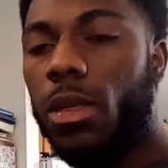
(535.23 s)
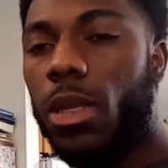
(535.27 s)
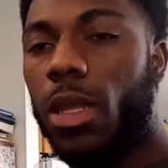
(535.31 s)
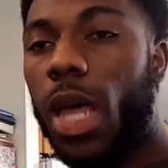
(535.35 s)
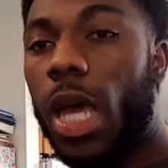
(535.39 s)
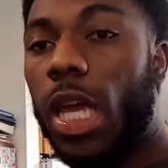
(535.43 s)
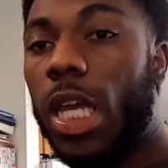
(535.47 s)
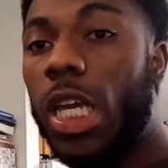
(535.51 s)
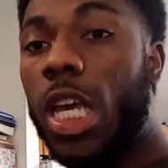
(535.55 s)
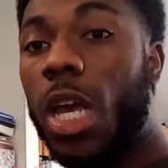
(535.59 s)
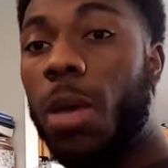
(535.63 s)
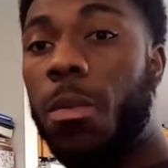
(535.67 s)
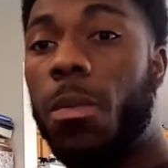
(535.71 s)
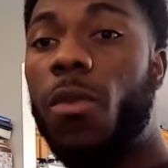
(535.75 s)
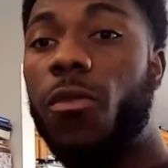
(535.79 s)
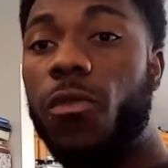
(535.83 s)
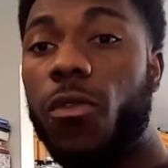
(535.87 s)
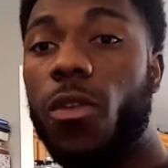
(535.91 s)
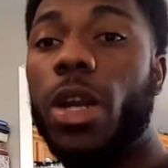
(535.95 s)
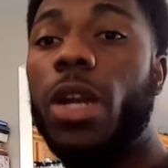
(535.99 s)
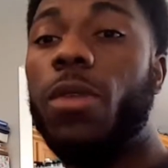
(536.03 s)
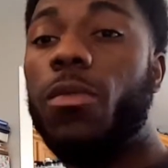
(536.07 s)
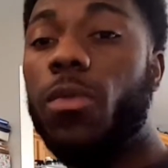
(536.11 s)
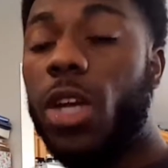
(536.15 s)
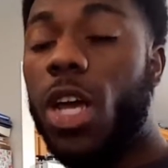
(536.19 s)
Like,
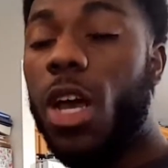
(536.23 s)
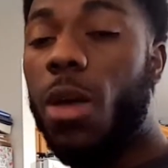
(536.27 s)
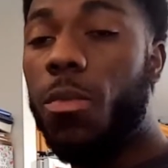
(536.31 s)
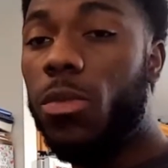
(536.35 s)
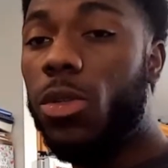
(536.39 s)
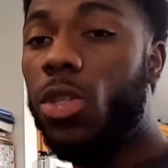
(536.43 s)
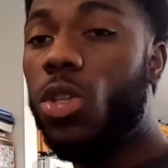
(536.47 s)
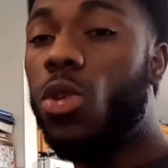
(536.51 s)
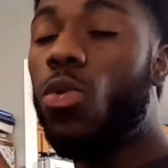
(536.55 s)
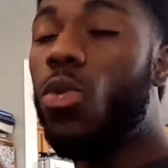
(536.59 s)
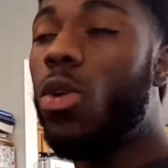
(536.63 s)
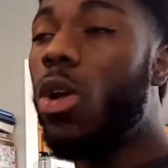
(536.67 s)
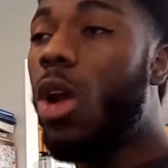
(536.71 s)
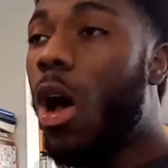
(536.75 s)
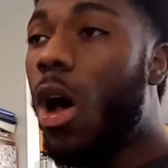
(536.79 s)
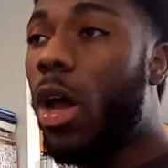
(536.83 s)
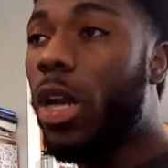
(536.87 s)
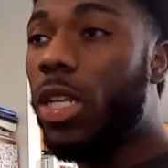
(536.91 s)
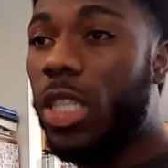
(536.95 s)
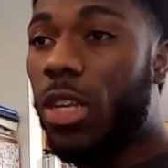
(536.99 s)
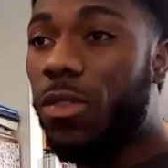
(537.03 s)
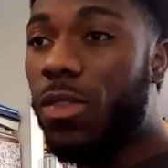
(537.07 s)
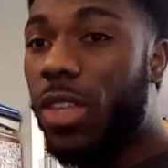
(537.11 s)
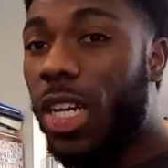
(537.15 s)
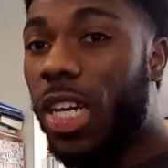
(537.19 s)
doing all
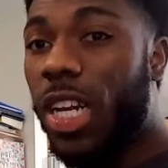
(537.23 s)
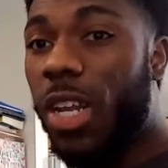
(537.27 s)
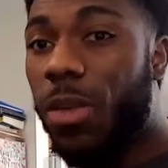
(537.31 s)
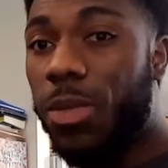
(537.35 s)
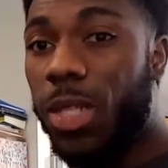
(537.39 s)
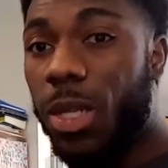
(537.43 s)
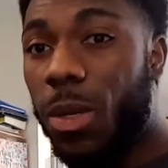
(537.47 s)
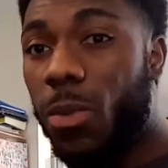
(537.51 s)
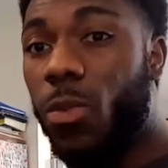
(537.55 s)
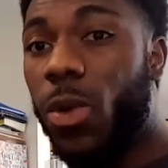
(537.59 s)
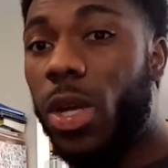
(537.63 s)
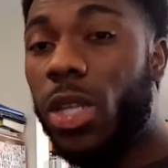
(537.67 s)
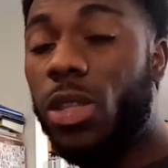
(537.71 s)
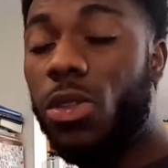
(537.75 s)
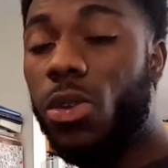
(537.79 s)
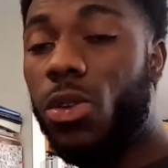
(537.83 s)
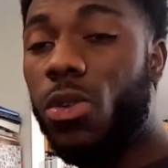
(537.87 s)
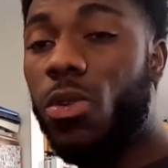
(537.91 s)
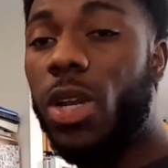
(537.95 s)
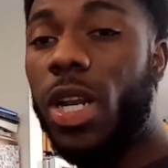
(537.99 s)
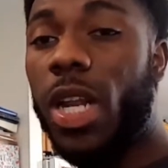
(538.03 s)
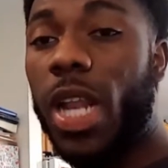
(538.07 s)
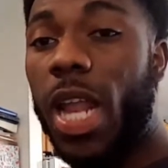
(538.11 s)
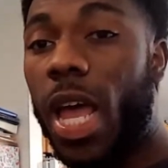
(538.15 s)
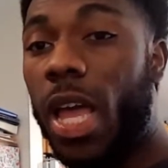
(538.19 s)
the stuff that Nipsey went
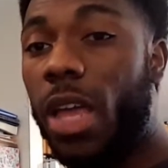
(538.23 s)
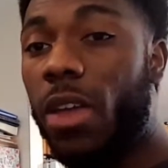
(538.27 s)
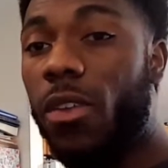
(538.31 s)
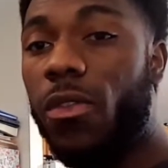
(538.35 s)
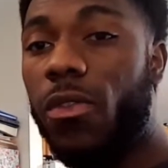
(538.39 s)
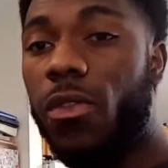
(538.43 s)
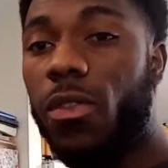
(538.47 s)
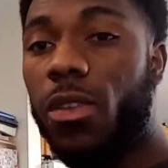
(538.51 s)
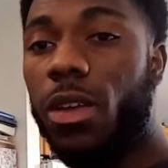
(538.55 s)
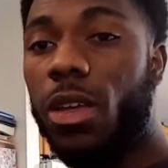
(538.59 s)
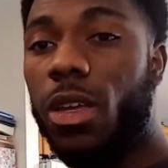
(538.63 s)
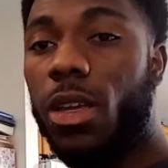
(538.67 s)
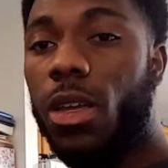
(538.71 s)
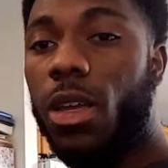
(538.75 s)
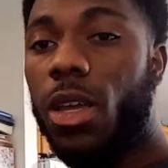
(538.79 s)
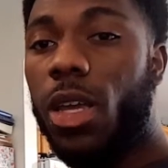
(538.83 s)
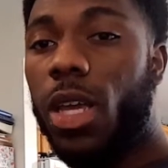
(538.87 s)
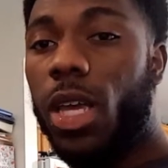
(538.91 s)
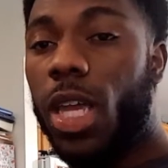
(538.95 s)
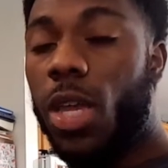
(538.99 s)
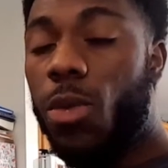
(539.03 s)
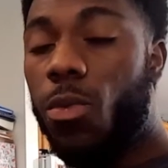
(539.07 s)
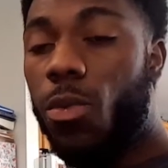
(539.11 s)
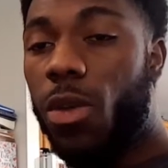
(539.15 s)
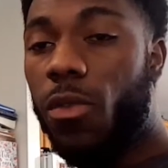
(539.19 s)
through in life.
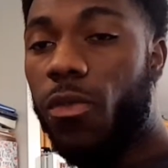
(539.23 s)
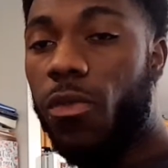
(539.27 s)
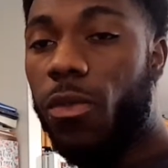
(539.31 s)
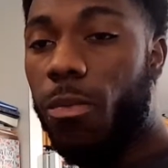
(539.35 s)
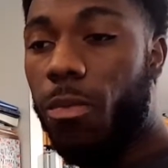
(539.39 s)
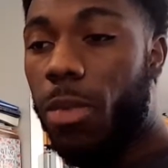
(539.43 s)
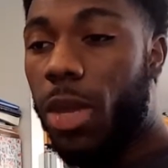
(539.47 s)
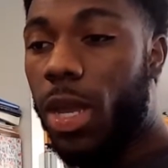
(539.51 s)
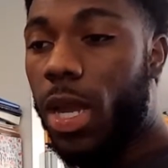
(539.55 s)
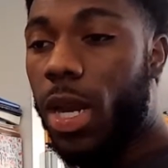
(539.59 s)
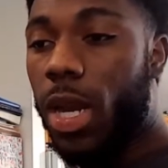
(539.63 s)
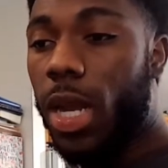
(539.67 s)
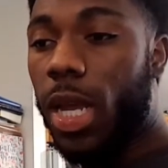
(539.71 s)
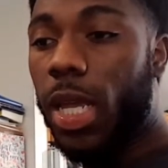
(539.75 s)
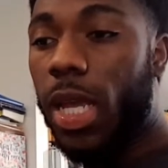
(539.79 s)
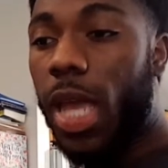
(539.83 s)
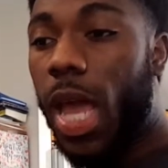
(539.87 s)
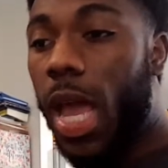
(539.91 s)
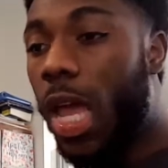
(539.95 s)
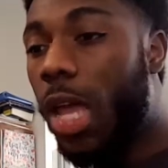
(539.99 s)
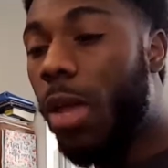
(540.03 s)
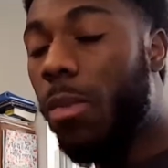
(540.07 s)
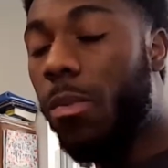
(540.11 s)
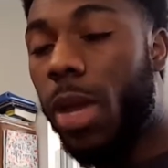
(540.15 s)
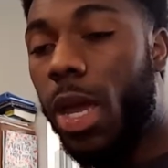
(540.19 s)
He went from being a
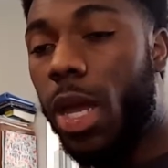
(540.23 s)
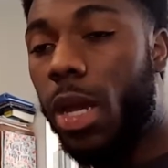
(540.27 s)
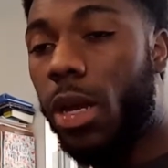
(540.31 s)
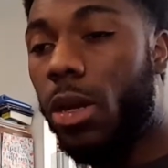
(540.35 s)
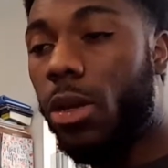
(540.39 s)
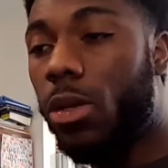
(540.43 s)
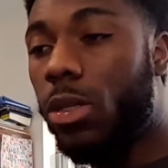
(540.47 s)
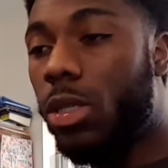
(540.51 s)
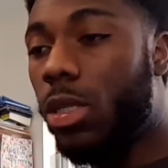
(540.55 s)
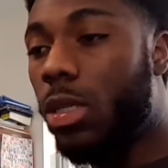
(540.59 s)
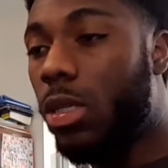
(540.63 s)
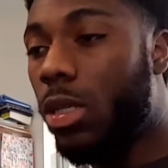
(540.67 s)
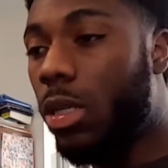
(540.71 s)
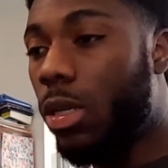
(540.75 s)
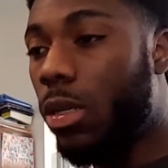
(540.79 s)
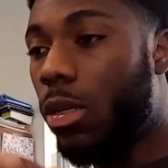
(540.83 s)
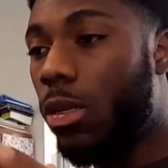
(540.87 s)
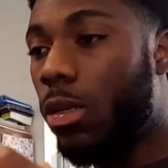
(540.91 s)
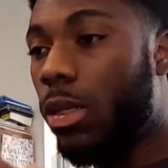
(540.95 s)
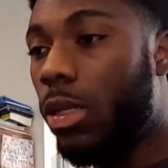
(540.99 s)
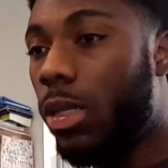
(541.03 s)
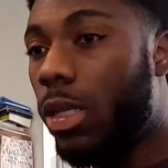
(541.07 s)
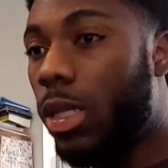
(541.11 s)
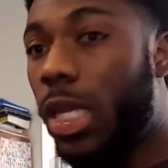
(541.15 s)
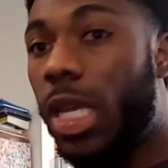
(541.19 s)
gangbanger
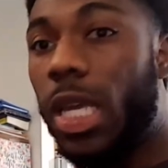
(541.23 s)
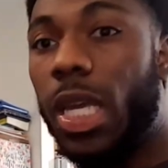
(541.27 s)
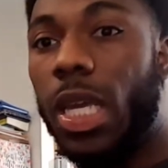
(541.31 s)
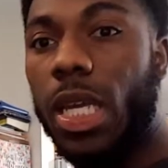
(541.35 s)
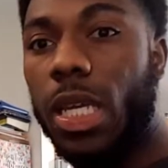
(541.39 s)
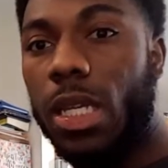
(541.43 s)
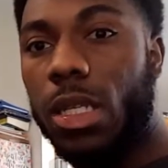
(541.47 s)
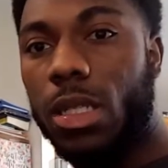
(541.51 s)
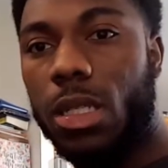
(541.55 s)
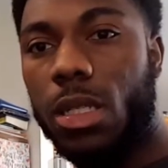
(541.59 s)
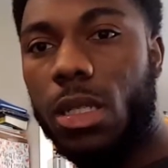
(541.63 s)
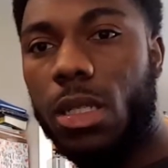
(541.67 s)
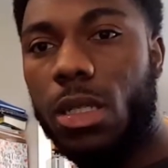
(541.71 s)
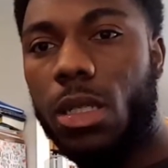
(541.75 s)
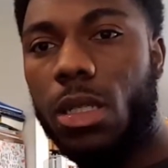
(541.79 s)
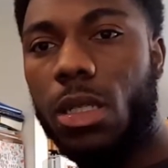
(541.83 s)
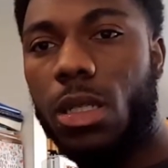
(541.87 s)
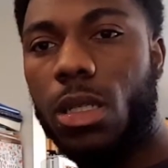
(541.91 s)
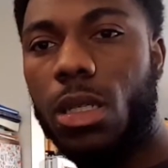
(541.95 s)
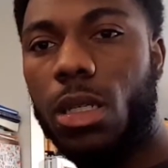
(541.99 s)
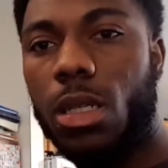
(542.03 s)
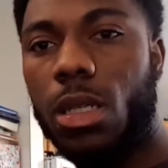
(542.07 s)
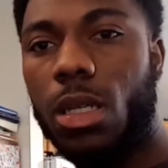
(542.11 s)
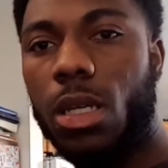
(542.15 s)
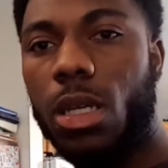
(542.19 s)
to this
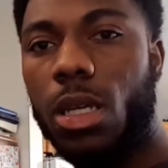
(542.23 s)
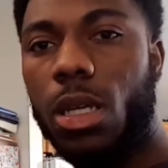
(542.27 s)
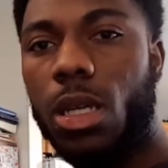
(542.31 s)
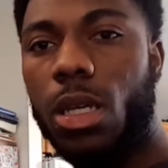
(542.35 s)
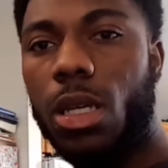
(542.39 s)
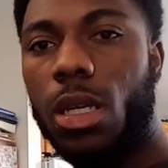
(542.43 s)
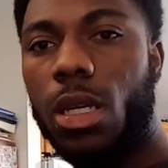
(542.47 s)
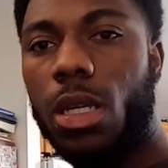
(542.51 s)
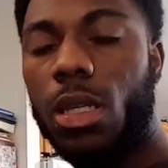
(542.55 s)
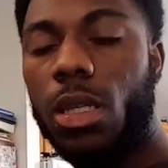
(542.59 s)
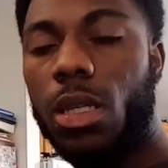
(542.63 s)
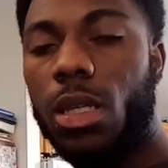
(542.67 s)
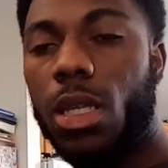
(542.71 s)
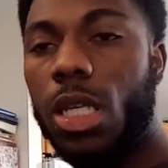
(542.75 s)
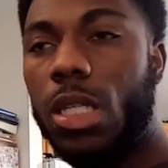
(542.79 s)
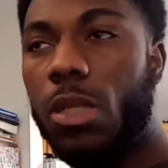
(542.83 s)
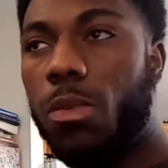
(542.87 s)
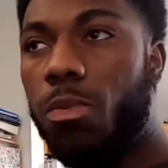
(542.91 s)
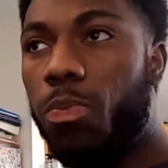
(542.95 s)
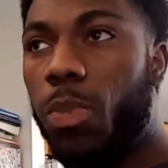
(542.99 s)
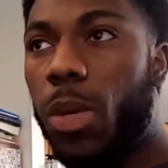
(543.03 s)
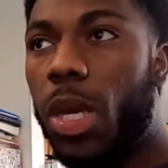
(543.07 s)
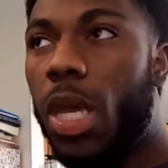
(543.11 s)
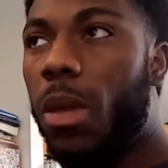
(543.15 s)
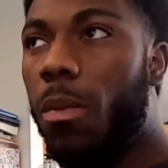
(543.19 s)

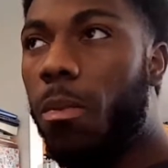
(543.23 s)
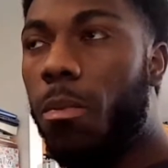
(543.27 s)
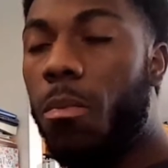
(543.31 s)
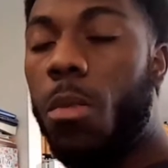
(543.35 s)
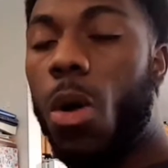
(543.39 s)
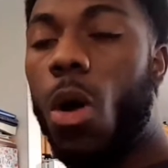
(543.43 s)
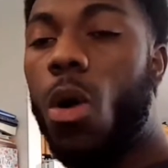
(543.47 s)
big